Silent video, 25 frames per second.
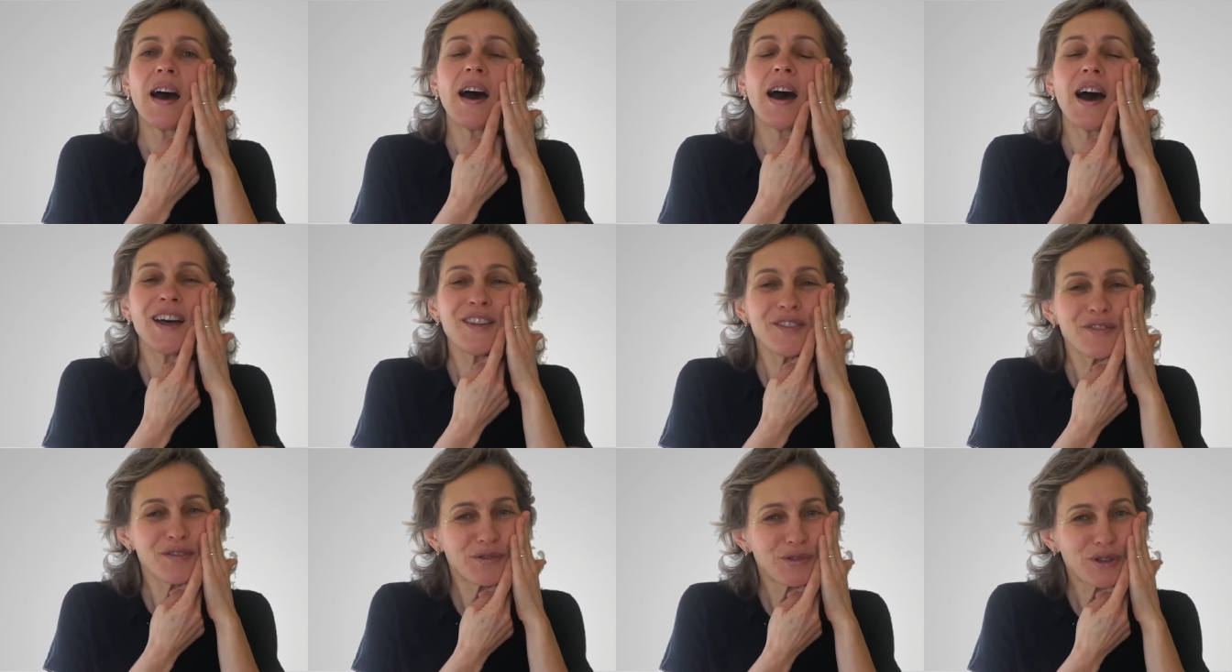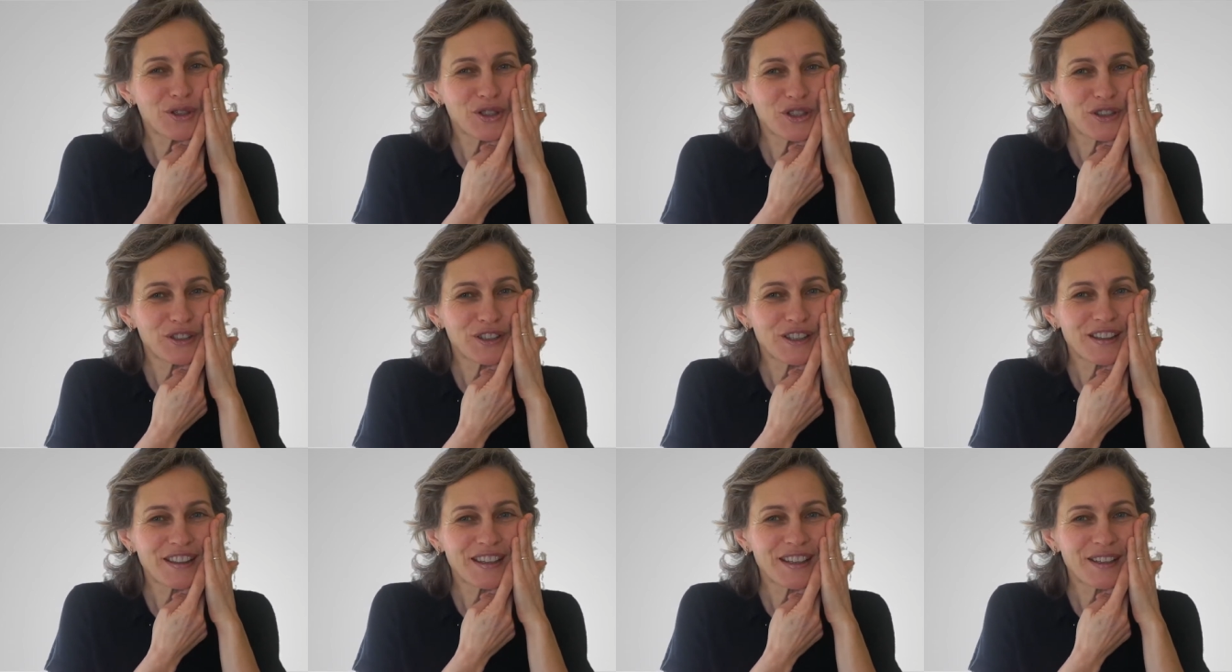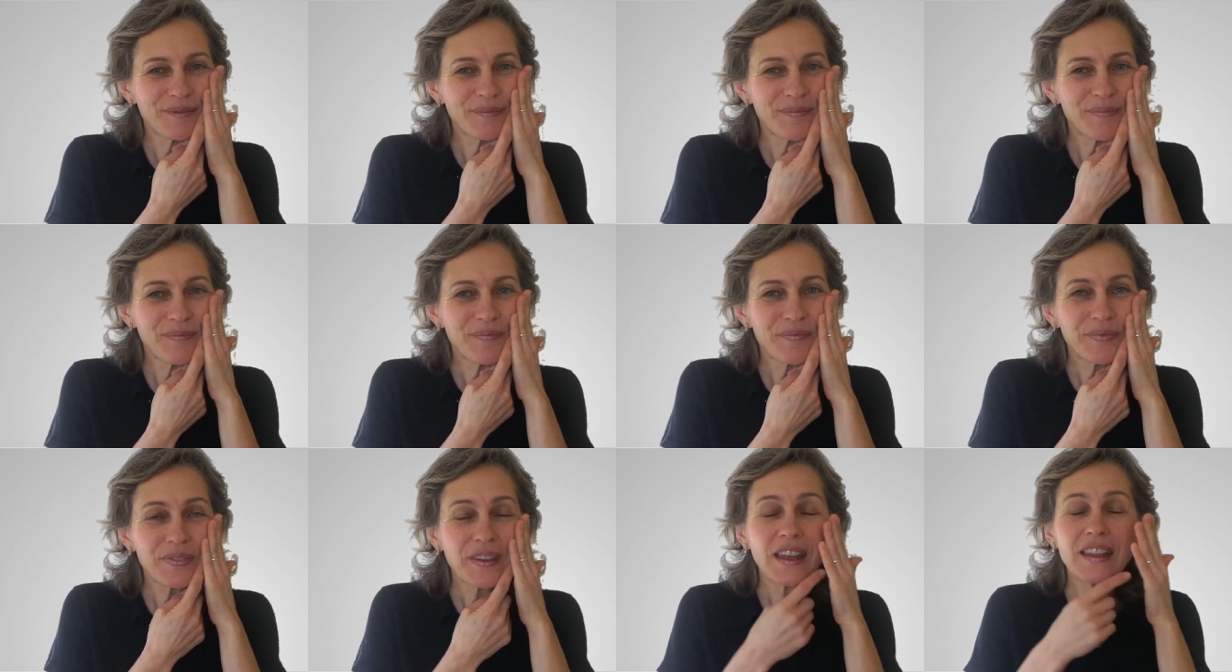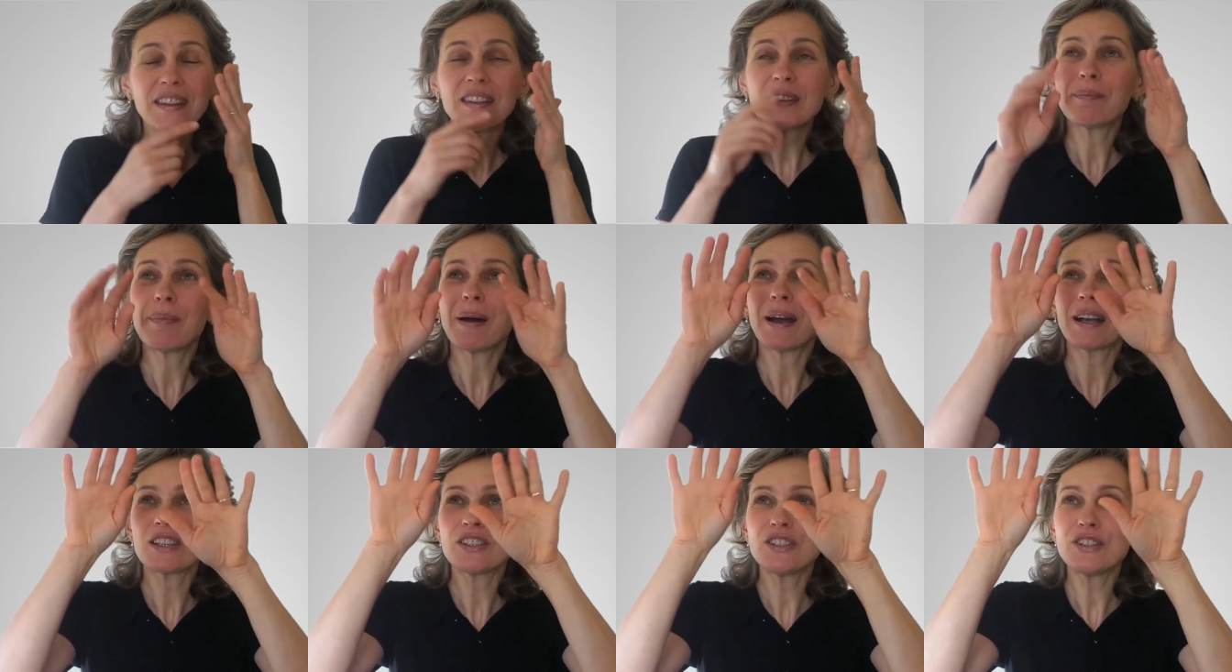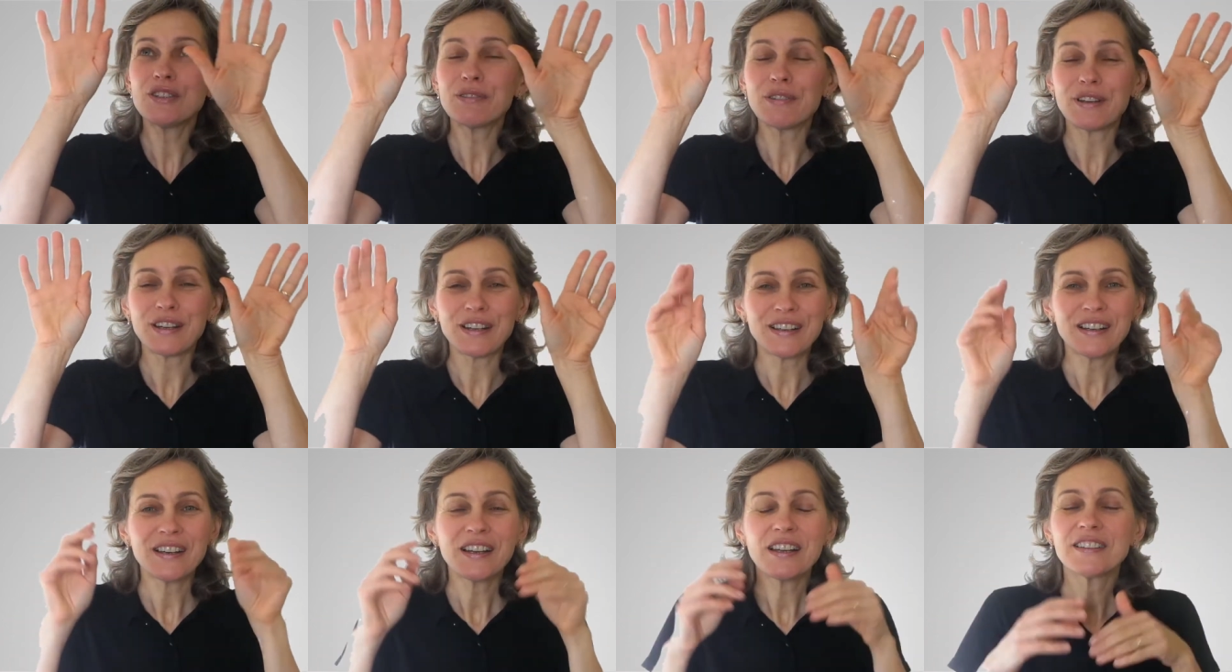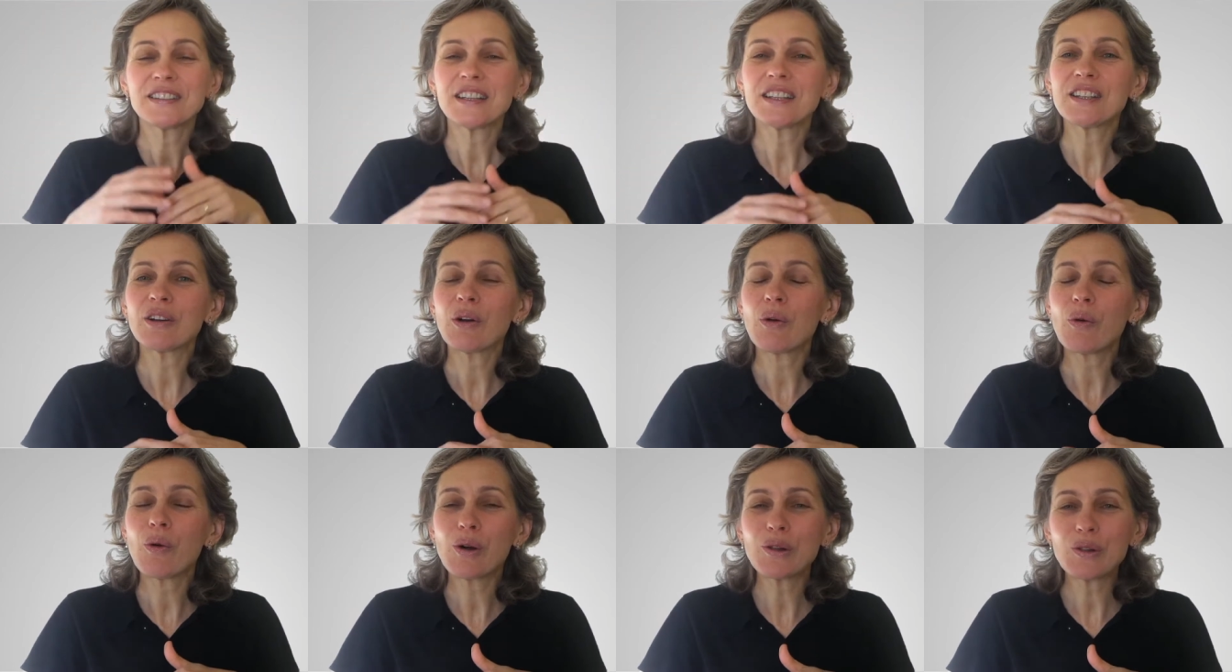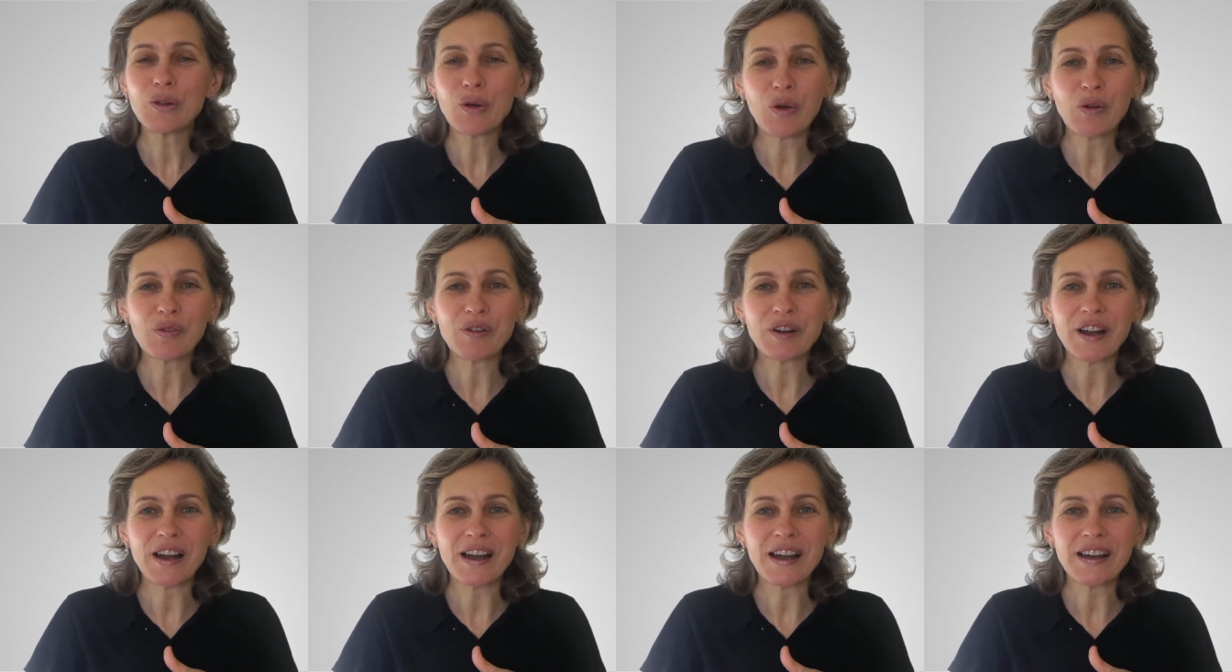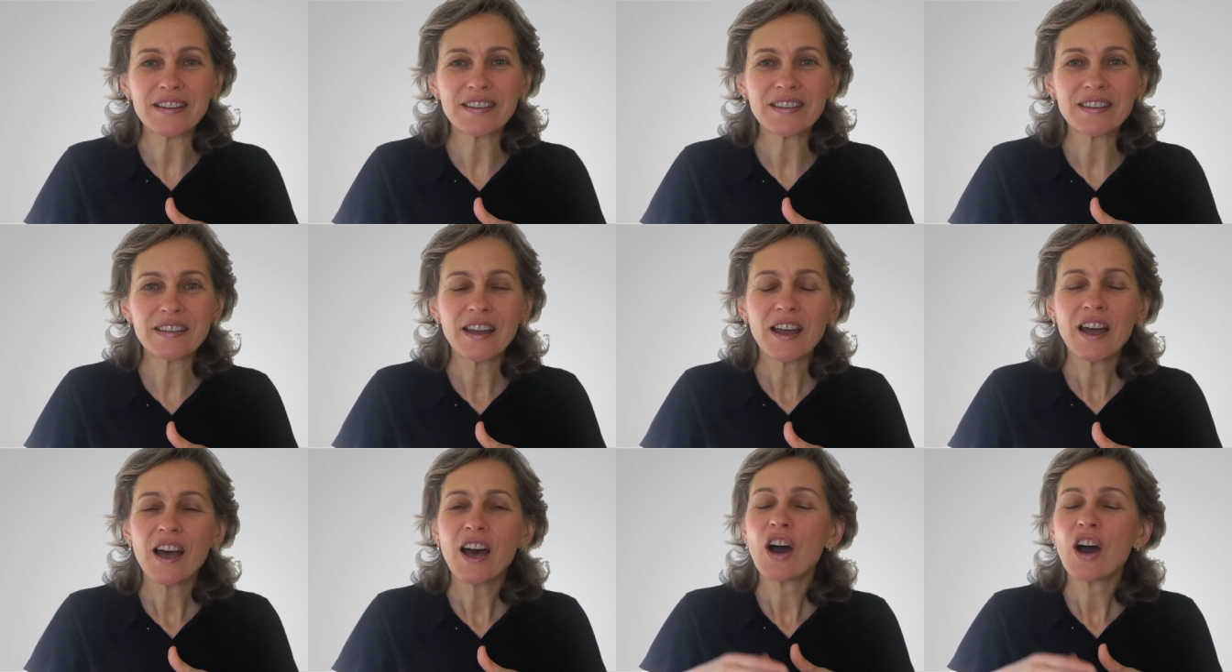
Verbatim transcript: Unfortunately, the bacteria that all over us,